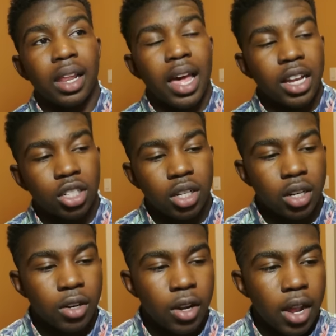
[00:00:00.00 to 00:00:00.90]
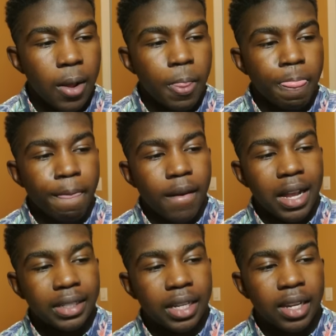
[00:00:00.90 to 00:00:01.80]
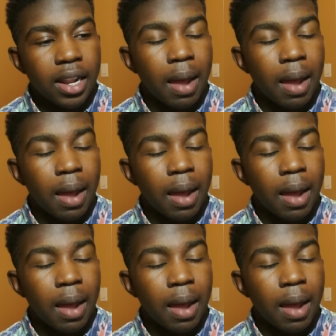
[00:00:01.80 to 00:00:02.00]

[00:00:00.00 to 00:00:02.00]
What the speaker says: last year. I said,